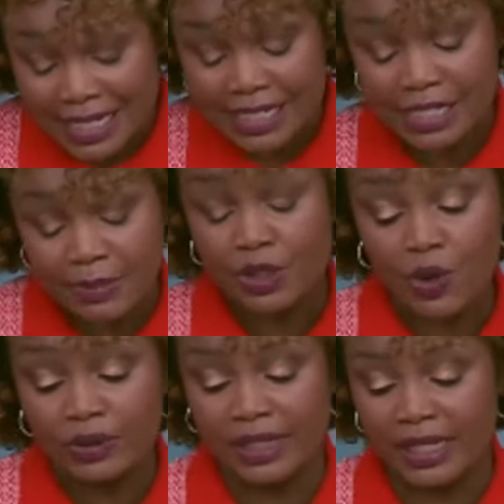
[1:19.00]

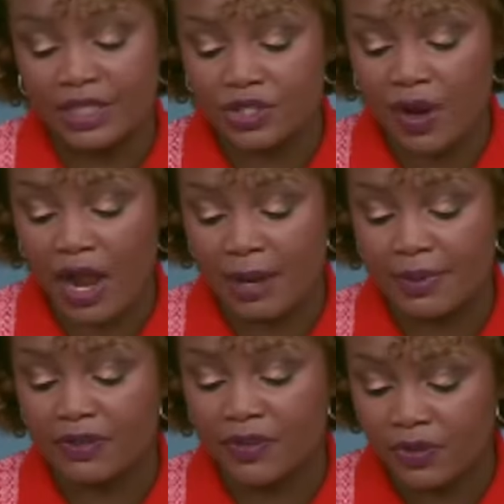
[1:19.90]
Seminole tribe
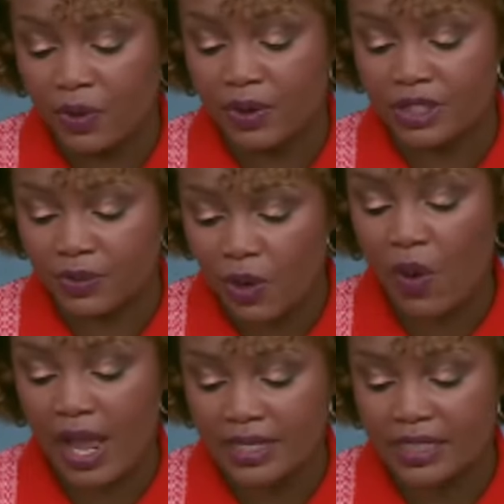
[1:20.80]
of Florida's
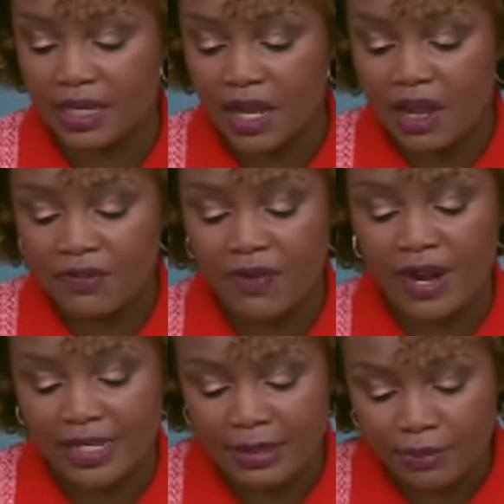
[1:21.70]
request for
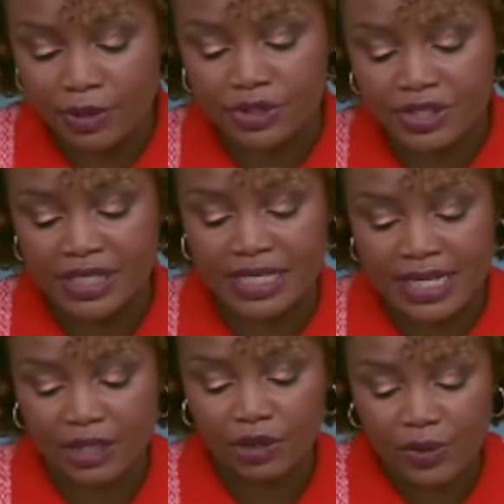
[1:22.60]
an emergency
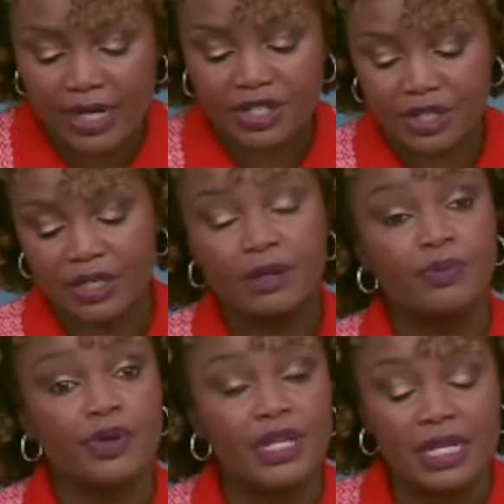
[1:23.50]
declaration
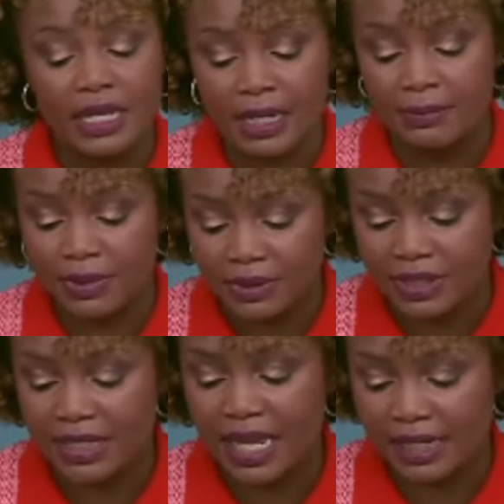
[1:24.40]
pre
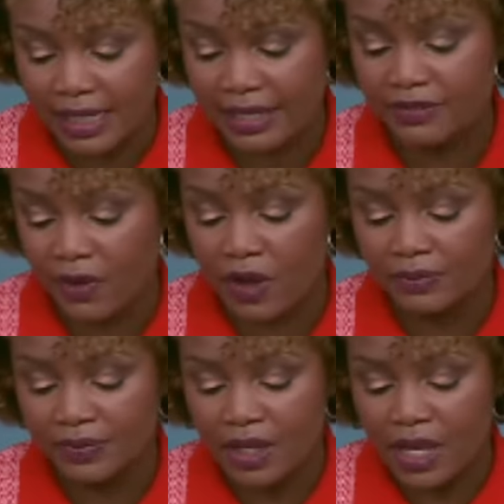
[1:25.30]
Milton landfall.
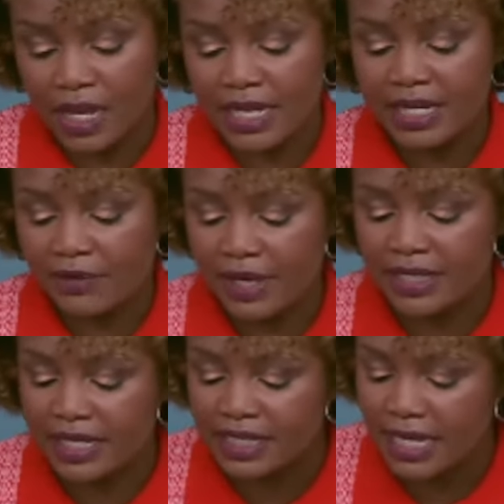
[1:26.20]
He
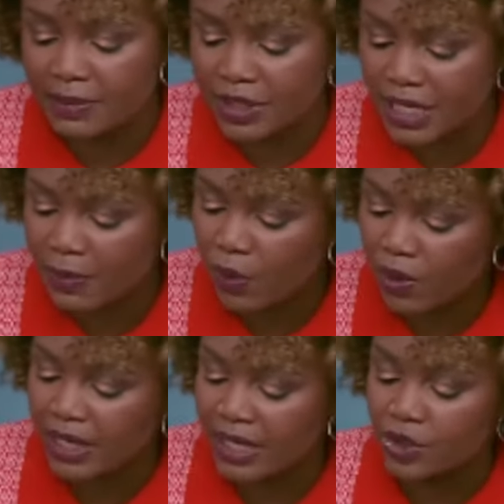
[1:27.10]
directed his team to keep
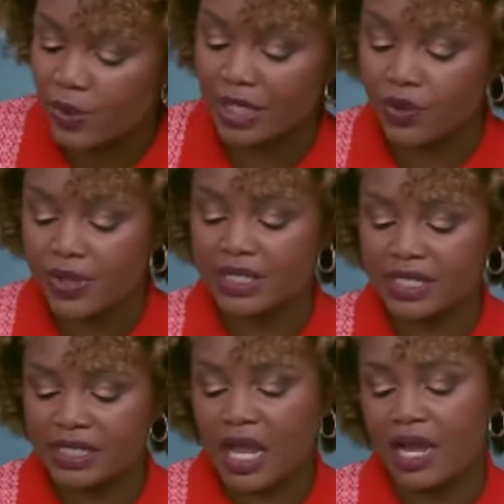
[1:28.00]
working to increase
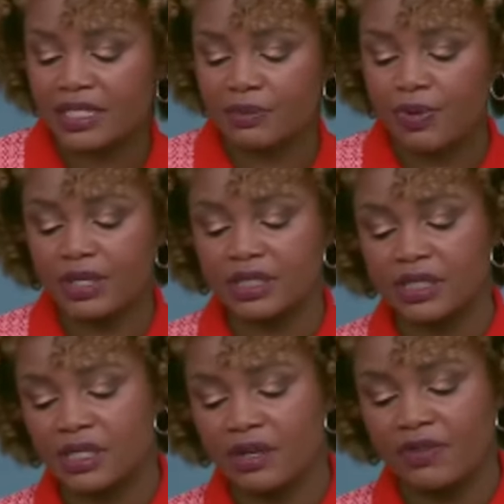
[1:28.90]
the size and
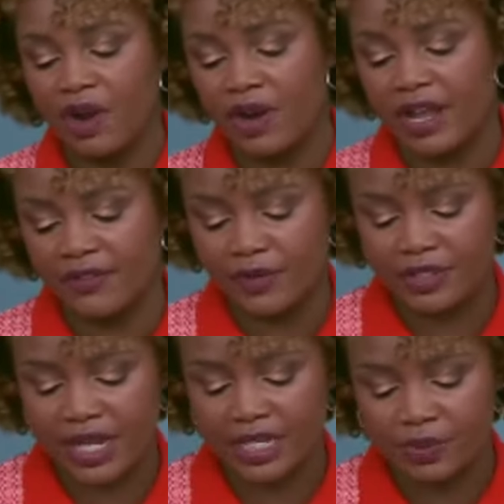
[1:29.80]
presence of our
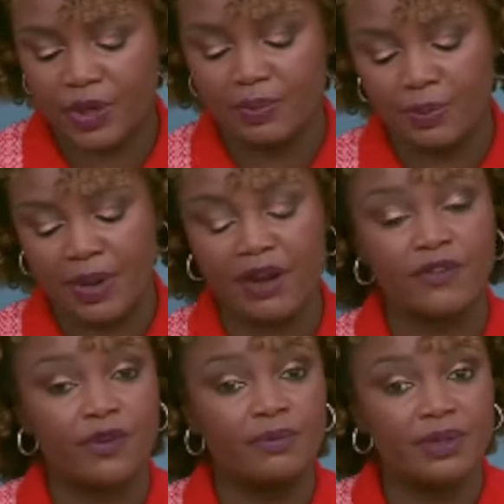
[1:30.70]
efforts as we prepare
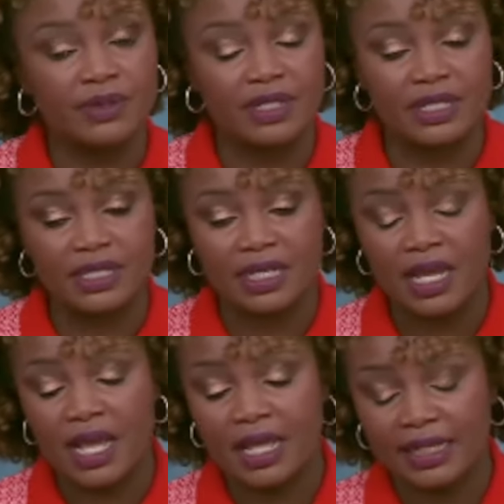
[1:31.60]
for Milton's
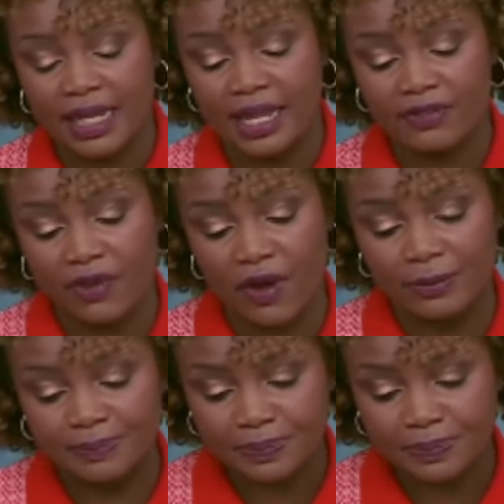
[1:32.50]
landfall.